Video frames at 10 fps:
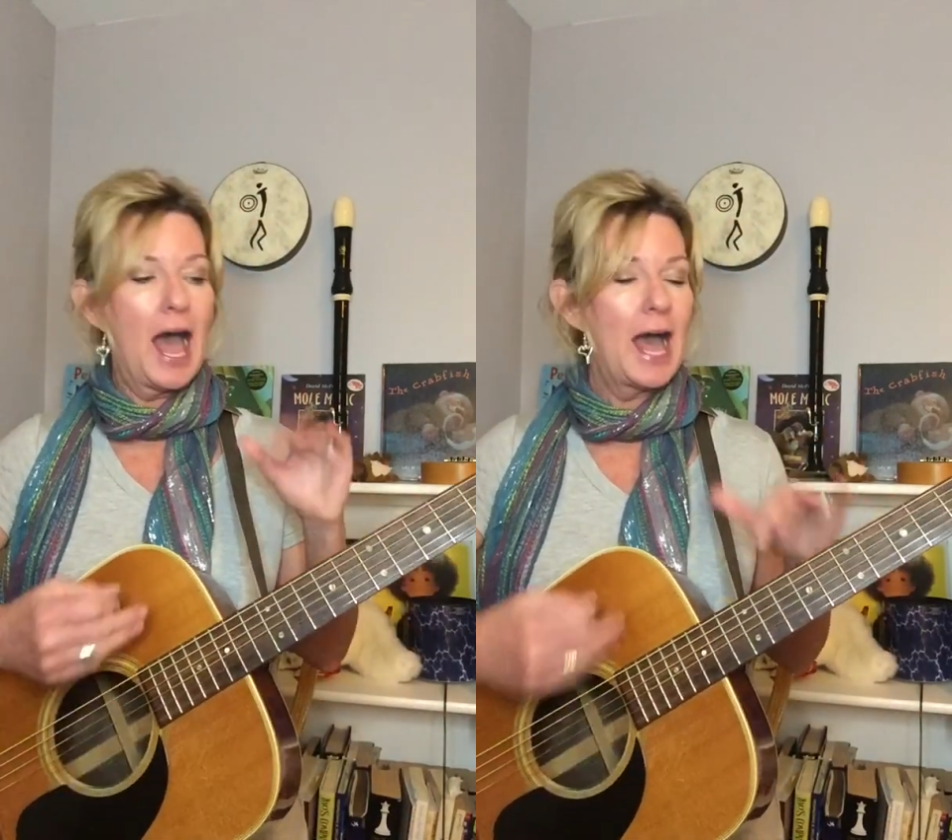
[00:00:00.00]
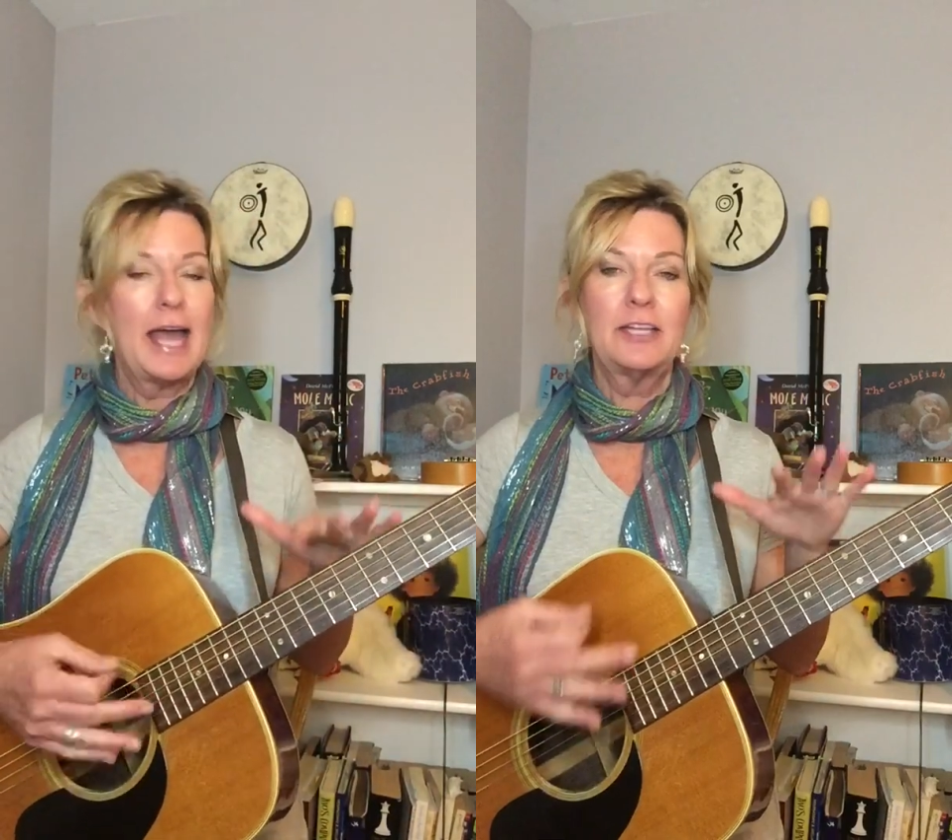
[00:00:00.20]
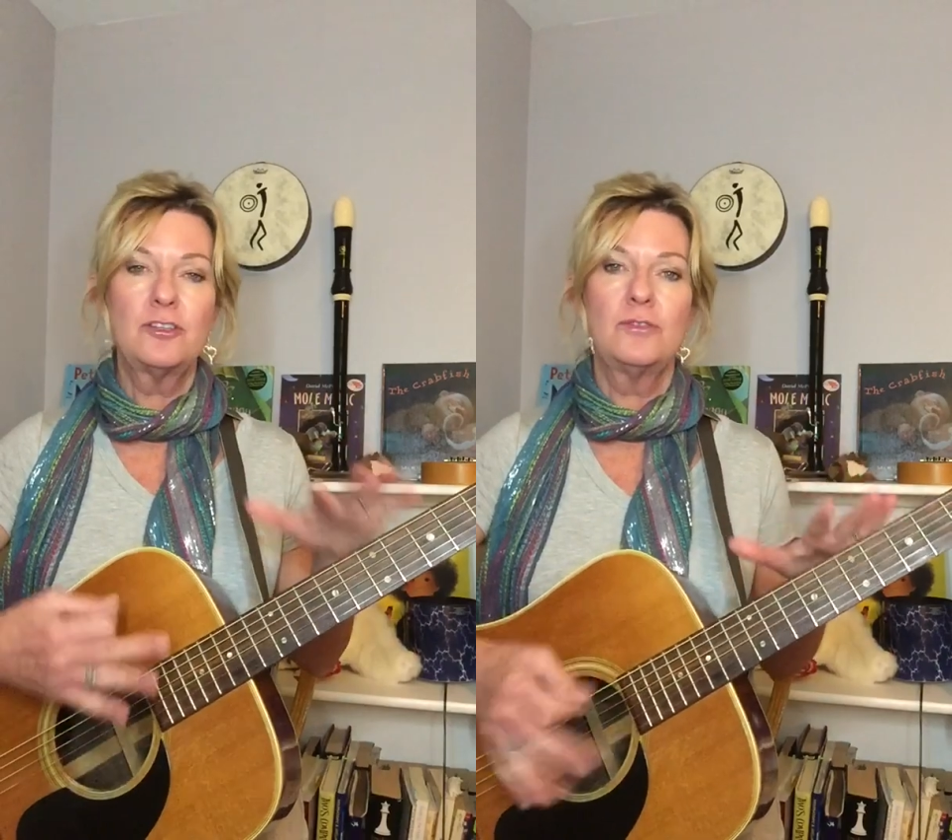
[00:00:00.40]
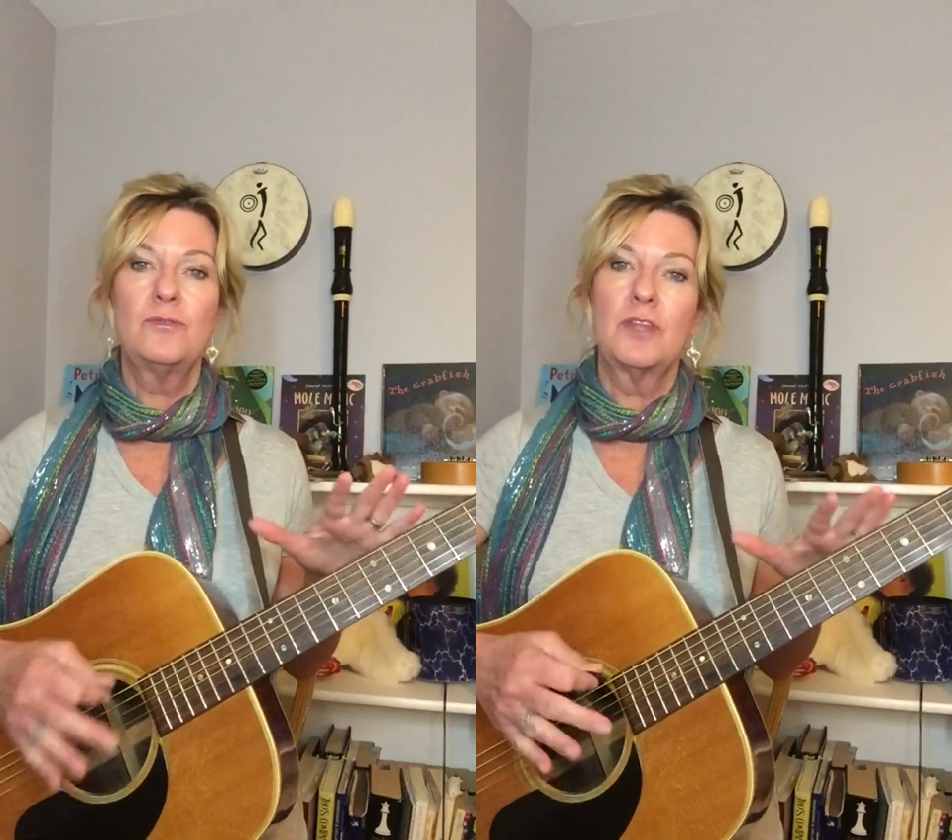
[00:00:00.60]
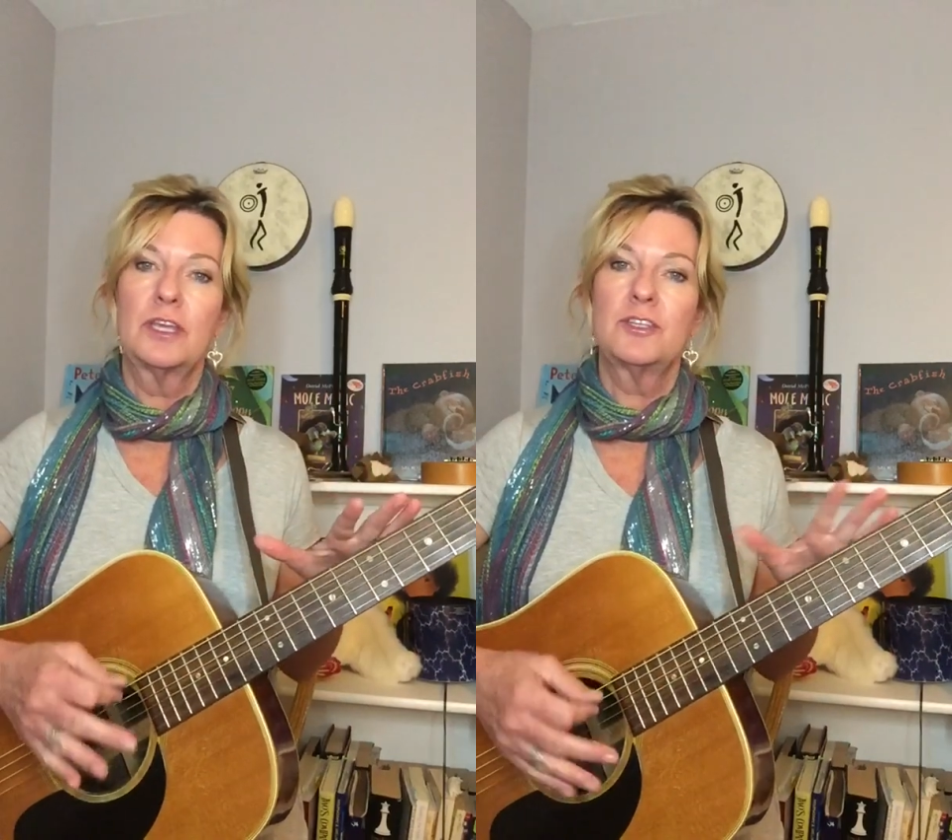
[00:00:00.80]
I
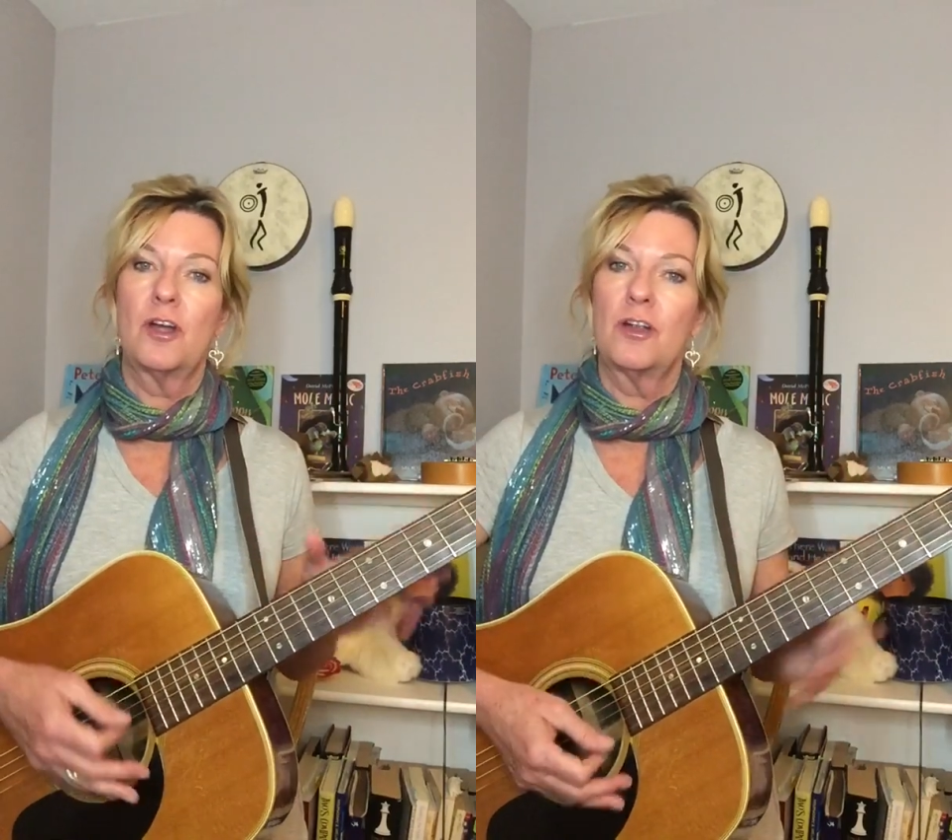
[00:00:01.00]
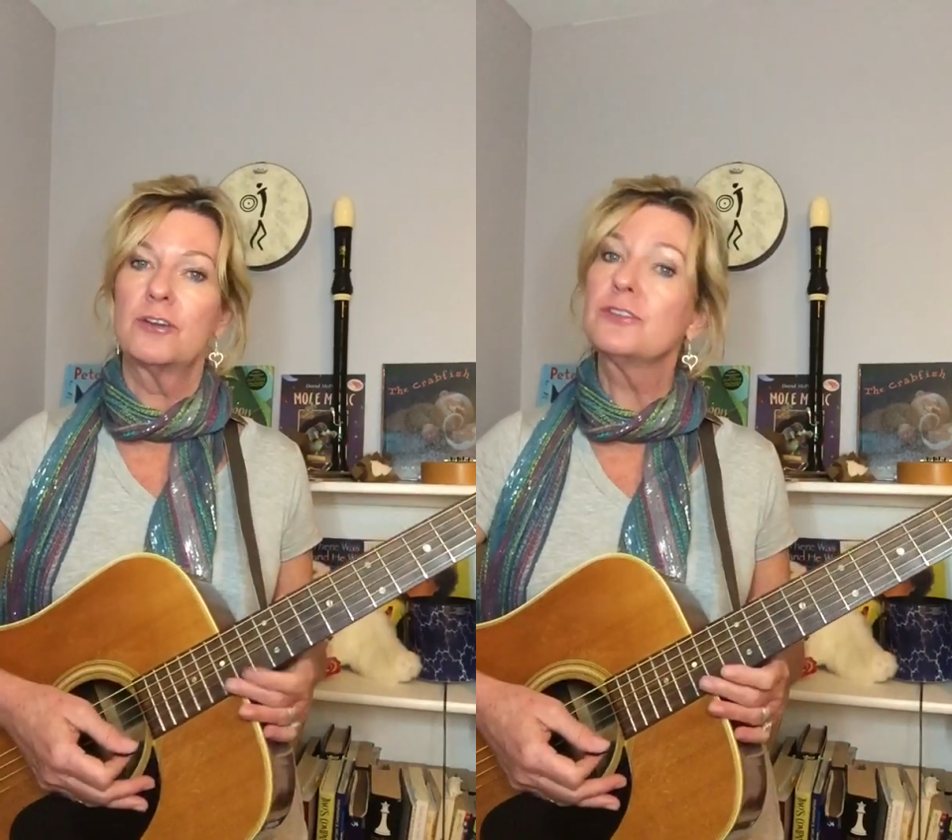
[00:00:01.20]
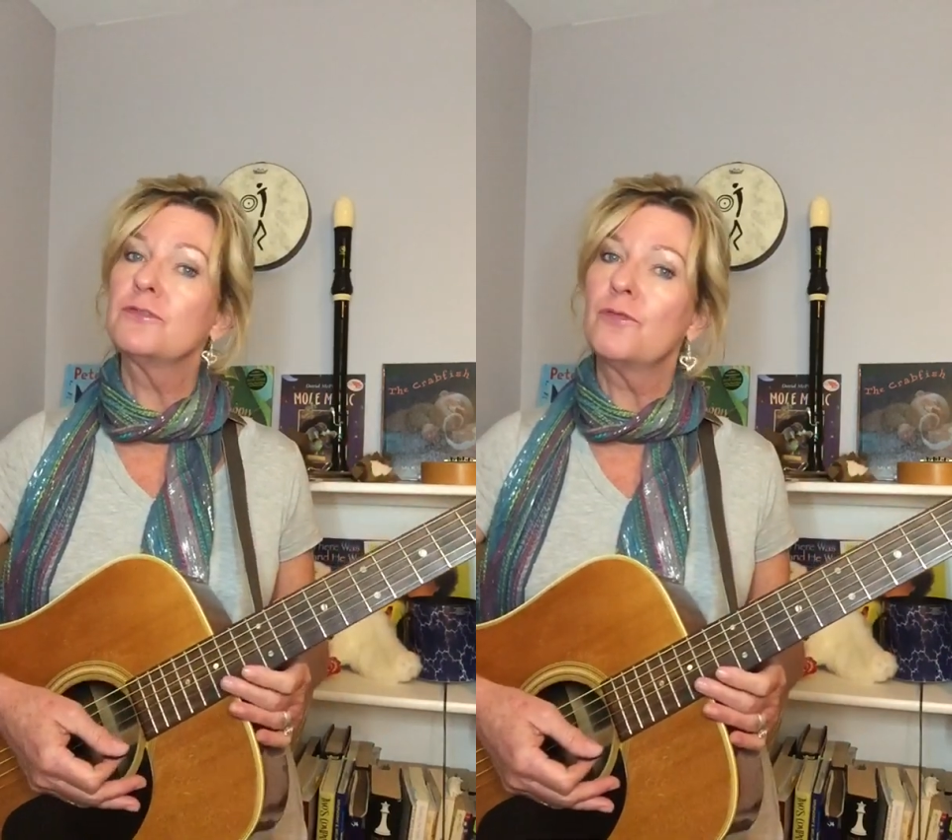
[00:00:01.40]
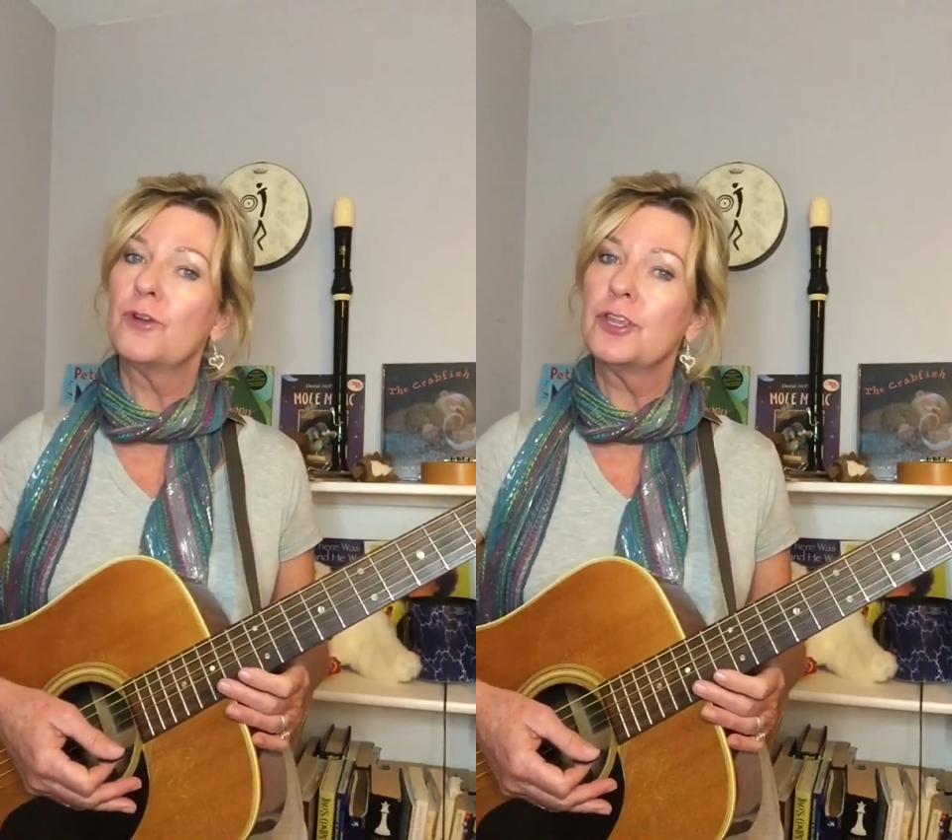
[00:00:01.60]
tune the guitars for